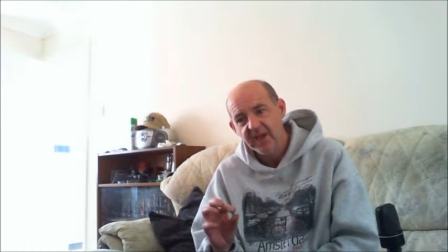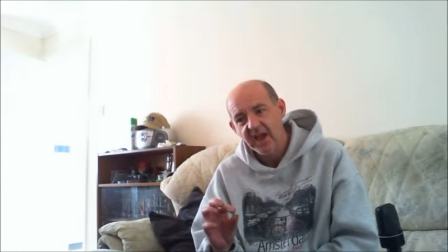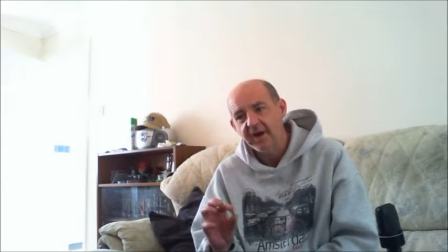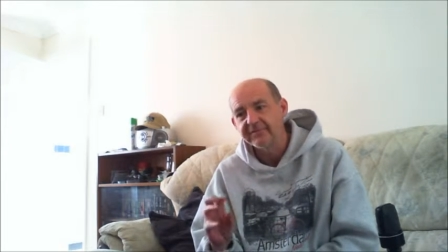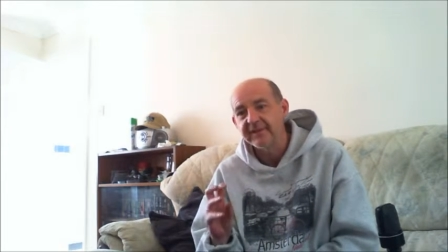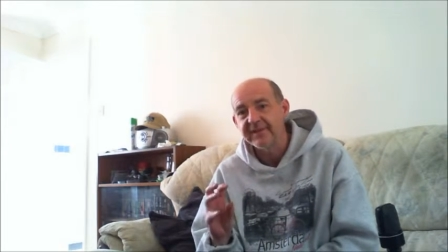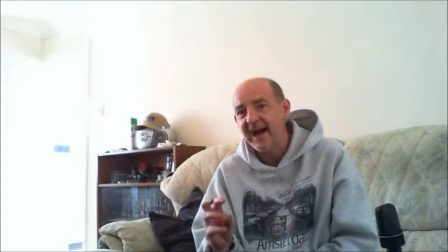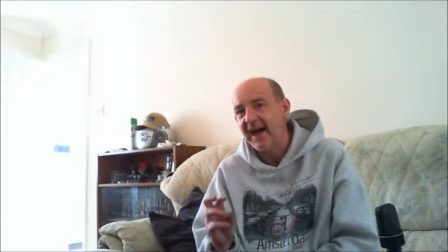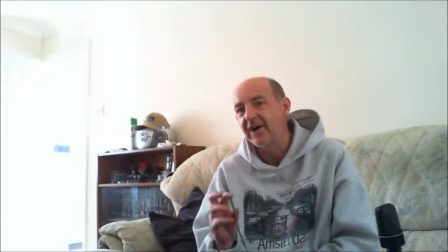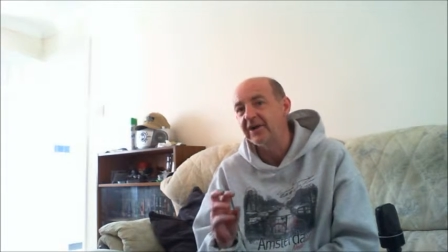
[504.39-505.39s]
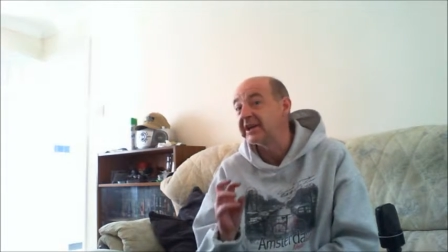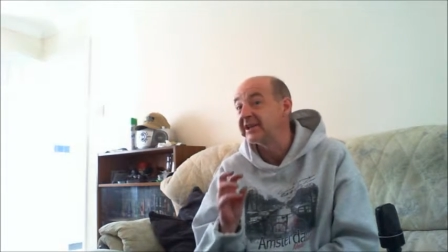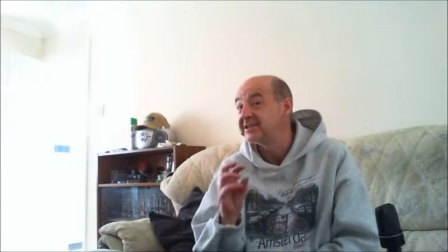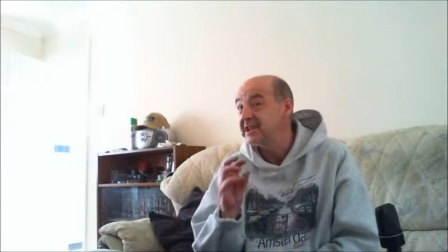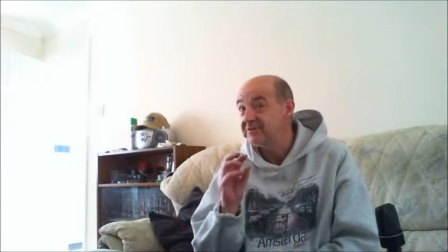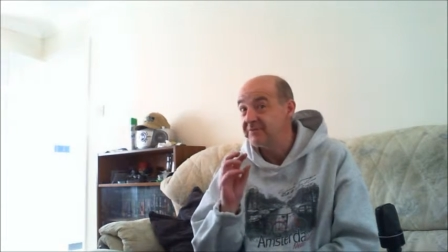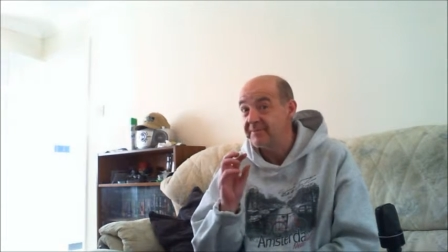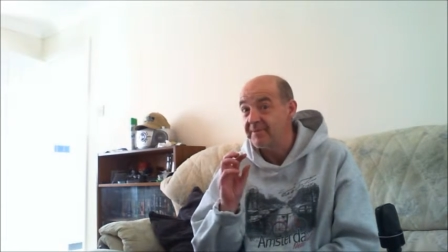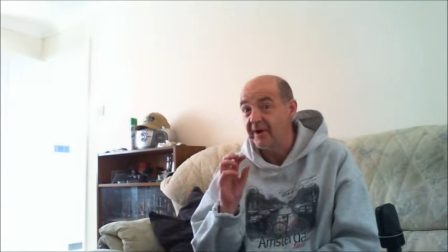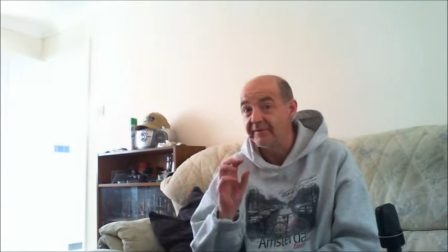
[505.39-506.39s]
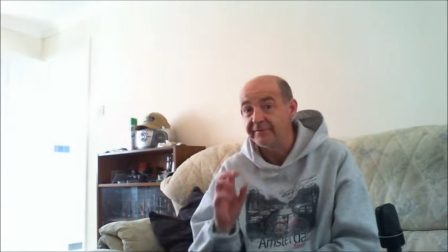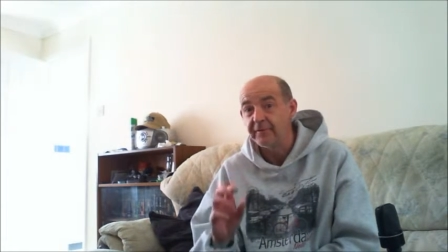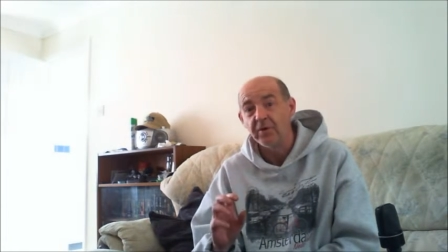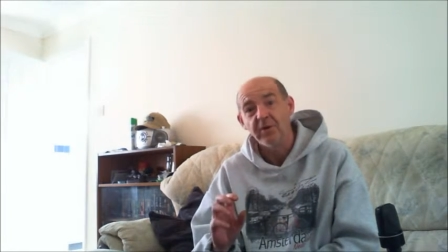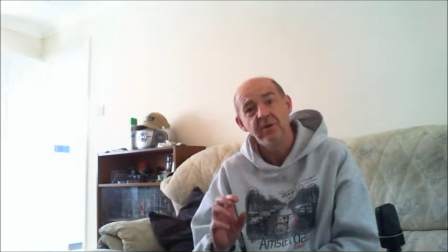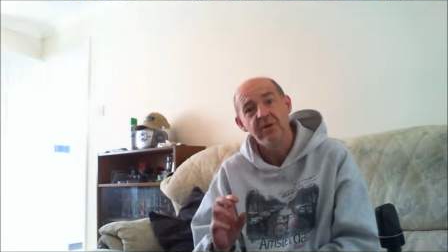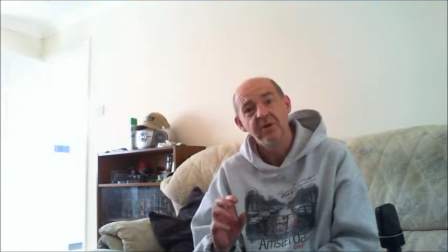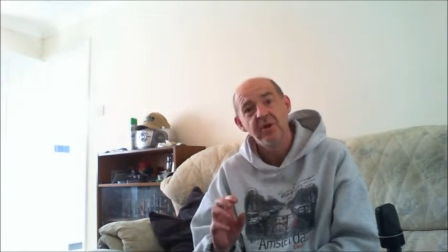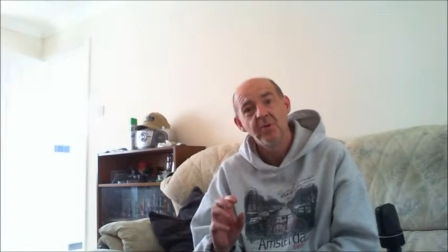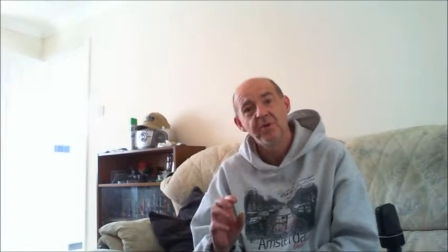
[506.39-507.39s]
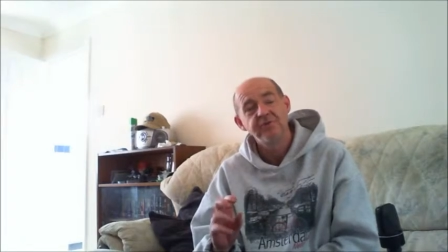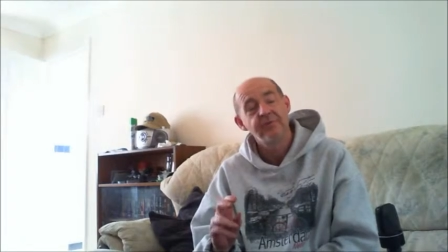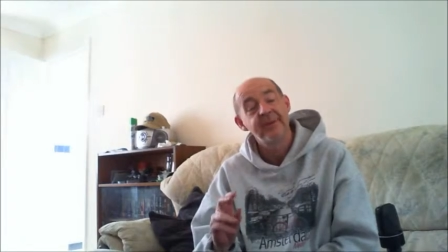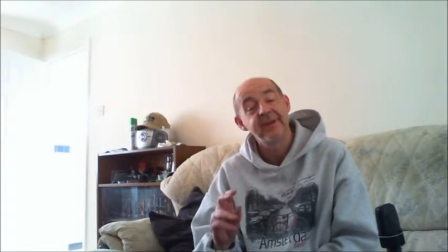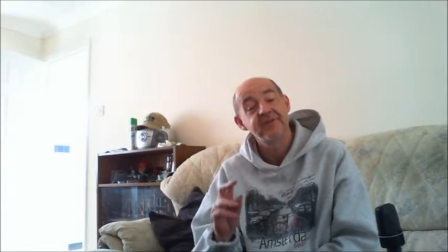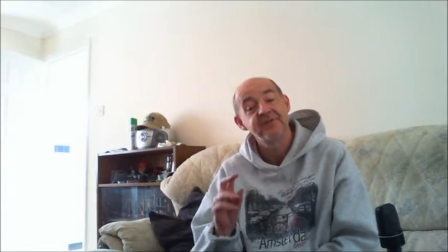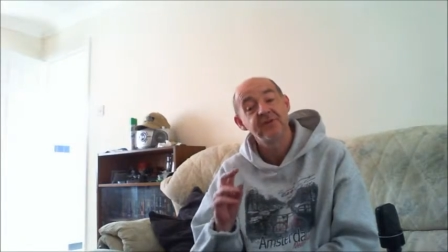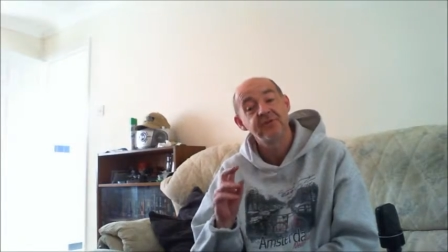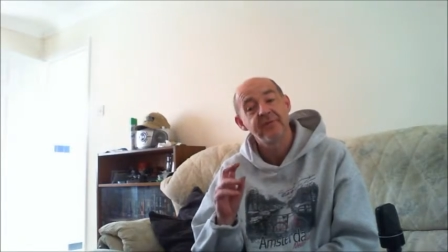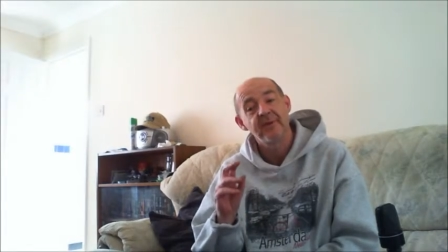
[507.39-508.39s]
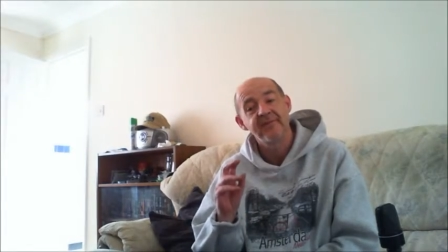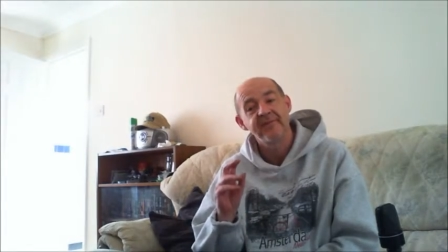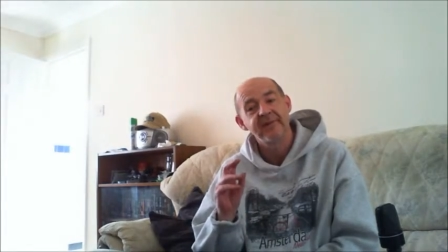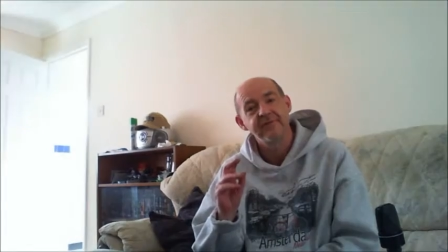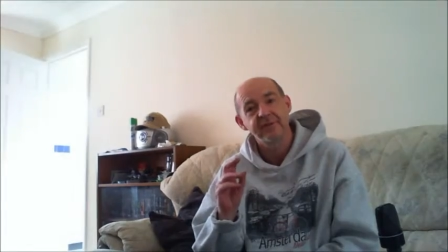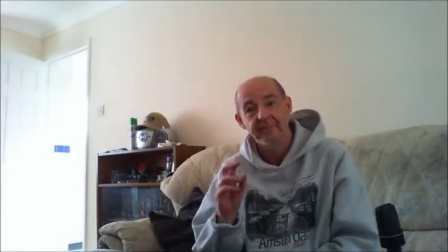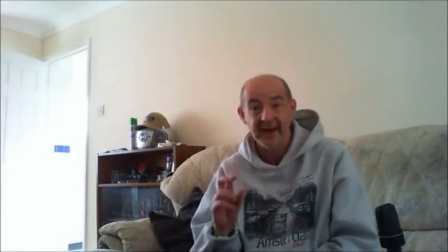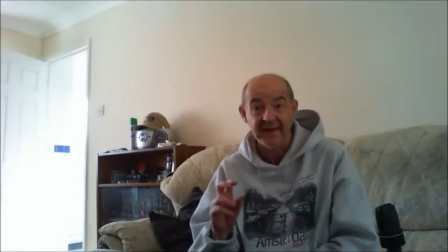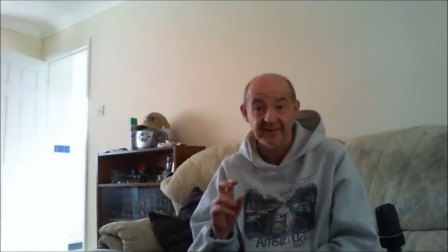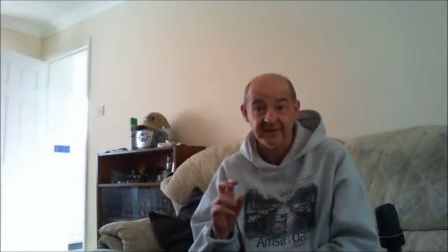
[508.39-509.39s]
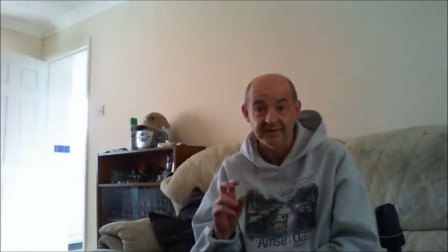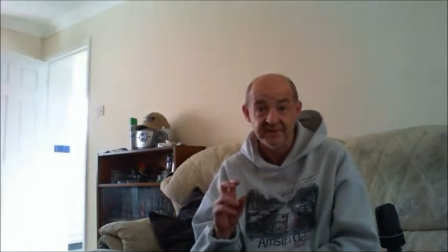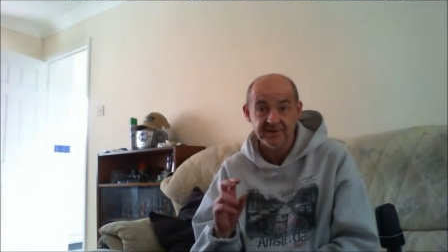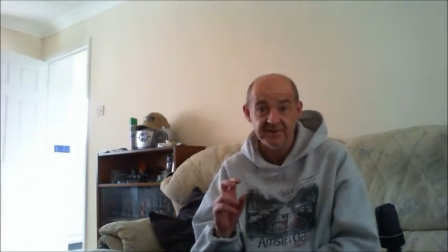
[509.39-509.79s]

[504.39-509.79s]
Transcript: After that, I can continue with part 4, which will be concerned with my favourite companions.